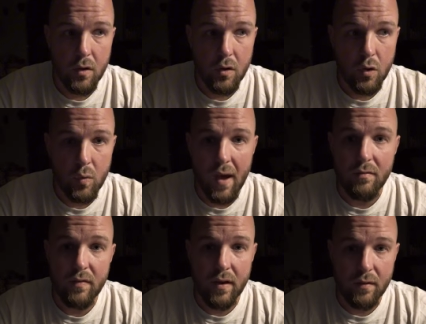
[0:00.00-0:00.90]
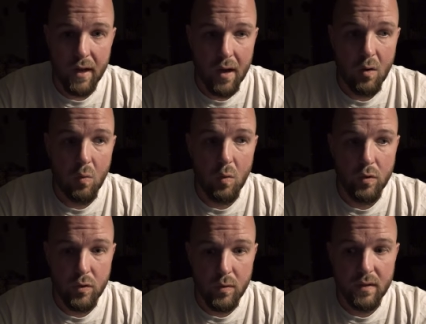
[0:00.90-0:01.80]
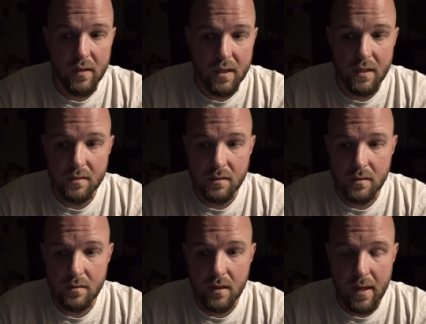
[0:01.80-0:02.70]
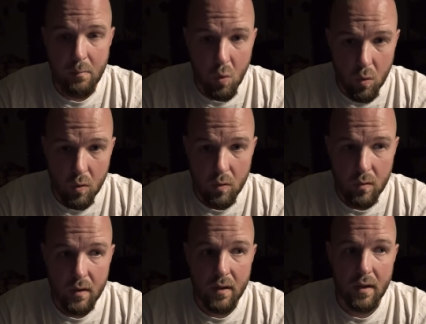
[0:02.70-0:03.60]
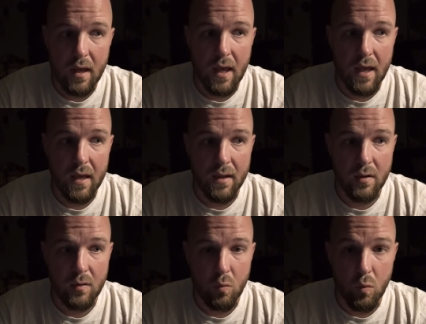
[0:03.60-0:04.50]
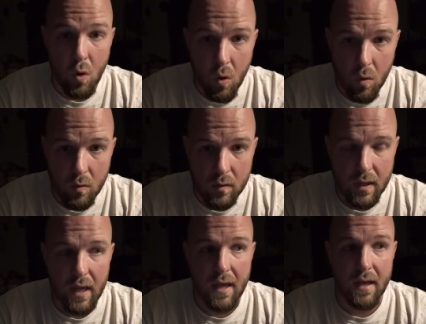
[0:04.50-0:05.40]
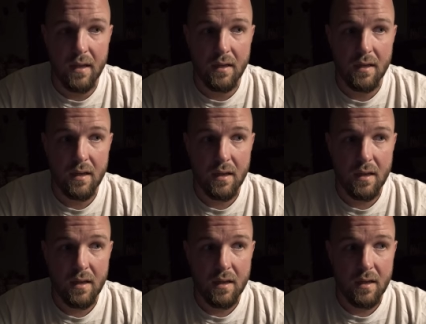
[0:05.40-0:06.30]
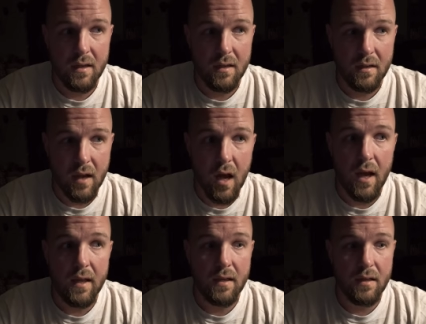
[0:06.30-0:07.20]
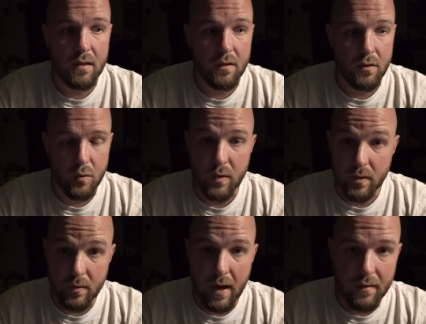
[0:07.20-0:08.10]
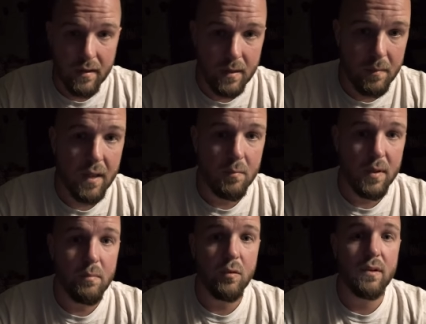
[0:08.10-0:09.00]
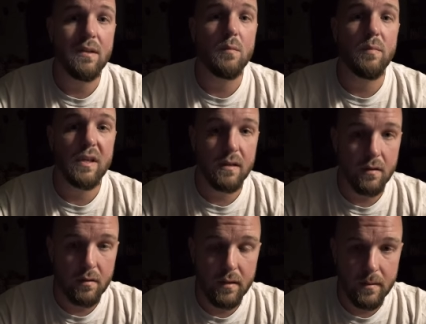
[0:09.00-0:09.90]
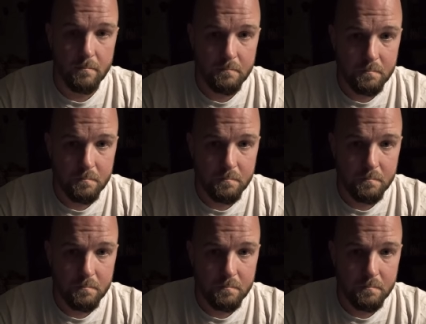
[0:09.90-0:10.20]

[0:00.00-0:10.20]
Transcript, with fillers: who I found out were doing things immoral and wrong and not doing the right thing by the people that depended on them.